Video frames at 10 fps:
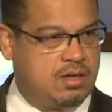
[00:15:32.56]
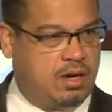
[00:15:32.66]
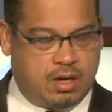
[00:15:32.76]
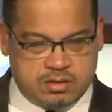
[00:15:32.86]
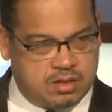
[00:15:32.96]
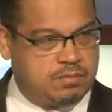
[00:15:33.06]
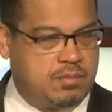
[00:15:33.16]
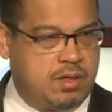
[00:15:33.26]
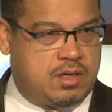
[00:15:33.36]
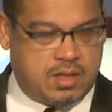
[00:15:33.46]
Awesome.
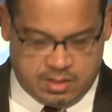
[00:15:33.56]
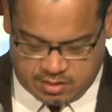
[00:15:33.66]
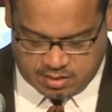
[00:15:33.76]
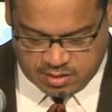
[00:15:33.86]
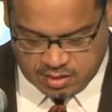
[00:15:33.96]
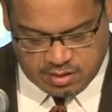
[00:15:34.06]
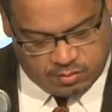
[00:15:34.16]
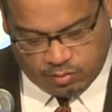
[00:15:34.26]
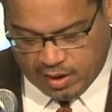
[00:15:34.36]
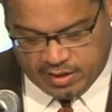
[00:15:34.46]

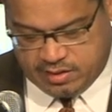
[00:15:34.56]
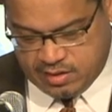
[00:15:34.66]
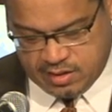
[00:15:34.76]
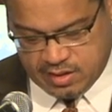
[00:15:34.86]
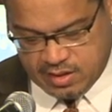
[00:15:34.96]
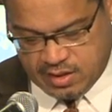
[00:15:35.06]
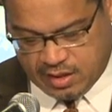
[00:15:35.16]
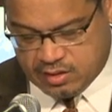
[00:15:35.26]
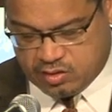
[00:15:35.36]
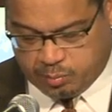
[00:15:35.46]
Right.
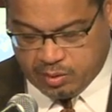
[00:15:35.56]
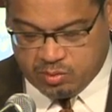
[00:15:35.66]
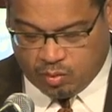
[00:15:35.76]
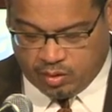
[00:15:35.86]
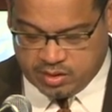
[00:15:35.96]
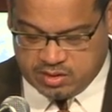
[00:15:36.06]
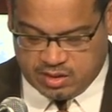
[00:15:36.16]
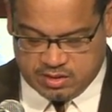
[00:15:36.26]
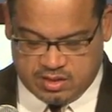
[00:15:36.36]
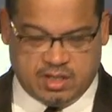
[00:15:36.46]
And the Supreme Court
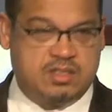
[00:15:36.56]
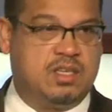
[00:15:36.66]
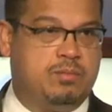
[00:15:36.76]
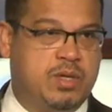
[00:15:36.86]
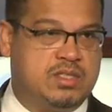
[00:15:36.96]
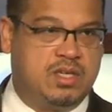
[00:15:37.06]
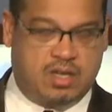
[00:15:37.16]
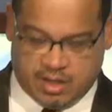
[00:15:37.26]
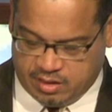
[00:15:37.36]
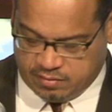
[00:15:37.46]
is busy
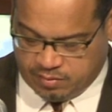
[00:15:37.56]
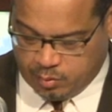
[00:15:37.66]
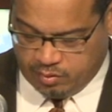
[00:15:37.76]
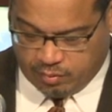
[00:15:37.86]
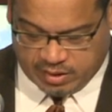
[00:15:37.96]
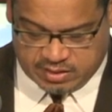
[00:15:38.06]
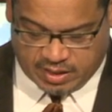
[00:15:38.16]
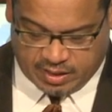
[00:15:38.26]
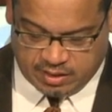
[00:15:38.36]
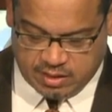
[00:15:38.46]
gutting the Voting Rights
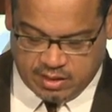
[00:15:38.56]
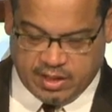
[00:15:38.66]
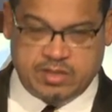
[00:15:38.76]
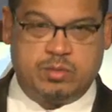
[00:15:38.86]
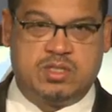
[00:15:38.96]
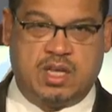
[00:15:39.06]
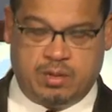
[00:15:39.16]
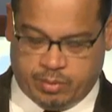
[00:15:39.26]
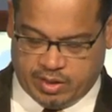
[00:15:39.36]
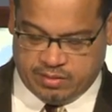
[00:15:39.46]
Act as we're
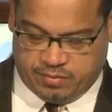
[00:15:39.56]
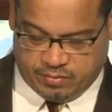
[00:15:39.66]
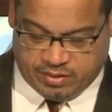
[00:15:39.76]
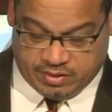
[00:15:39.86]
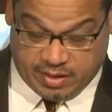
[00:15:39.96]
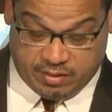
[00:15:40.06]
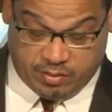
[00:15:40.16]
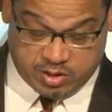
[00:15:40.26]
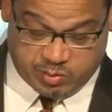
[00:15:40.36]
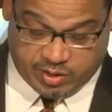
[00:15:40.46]
celebrating the 50th
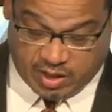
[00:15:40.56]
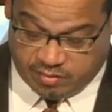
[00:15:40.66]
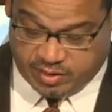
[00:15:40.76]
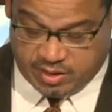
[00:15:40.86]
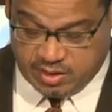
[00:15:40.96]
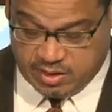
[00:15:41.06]
anniversary of it.